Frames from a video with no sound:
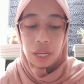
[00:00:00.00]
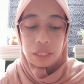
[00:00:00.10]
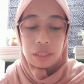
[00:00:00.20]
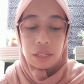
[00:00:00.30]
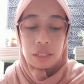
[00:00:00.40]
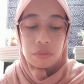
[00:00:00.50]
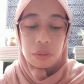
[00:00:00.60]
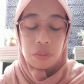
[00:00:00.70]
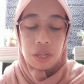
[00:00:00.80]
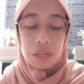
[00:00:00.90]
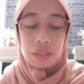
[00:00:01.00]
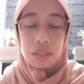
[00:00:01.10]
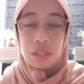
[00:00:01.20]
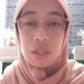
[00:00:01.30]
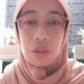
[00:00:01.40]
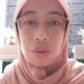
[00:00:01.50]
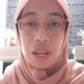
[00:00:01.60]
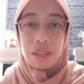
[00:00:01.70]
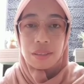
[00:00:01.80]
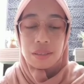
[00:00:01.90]
native speakers in the
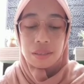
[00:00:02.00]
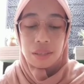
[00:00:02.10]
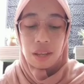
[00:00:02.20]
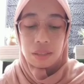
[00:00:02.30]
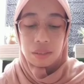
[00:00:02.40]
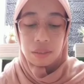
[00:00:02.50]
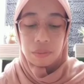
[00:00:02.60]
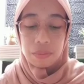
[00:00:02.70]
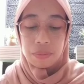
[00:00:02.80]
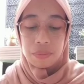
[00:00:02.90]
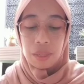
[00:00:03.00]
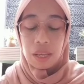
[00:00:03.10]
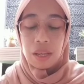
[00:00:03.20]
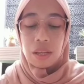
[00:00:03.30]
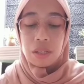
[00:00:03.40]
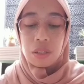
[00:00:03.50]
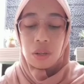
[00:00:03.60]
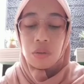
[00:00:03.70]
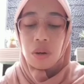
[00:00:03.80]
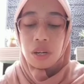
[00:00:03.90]
United States. Don't
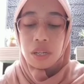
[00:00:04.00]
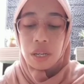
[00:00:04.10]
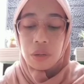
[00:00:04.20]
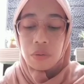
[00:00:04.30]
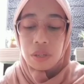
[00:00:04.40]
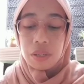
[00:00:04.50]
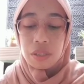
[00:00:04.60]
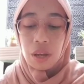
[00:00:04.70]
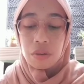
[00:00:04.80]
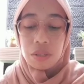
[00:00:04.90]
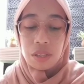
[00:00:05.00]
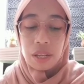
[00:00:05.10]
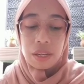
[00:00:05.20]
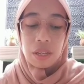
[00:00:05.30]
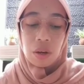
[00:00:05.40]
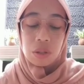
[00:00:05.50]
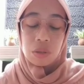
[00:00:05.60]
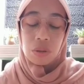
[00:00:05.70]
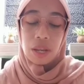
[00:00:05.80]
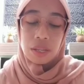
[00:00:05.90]
worry that you will sound slangy or too
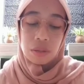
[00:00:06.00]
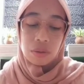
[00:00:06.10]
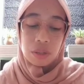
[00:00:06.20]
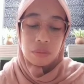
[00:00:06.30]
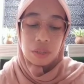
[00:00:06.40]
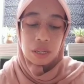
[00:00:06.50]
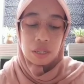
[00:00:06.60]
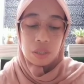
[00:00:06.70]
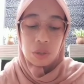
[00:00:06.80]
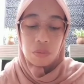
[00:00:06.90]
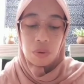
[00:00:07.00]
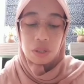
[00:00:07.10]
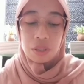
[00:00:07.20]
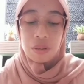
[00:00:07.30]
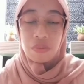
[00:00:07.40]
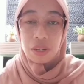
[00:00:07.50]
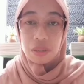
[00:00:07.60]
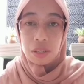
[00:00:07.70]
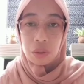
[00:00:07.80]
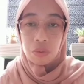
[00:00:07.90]
casual, because you most definitely
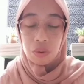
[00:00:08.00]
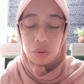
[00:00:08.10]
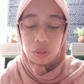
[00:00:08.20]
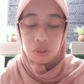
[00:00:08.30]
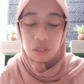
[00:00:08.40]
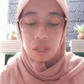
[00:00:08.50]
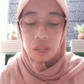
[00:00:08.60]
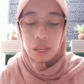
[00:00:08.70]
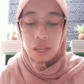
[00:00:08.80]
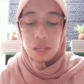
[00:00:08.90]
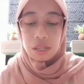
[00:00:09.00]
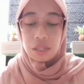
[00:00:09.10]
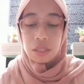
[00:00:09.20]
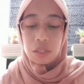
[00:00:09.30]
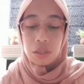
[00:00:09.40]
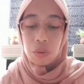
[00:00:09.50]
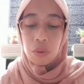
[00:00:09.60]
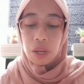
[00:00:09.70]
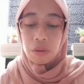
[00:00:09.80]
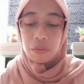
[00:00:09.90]
won't. This is the way a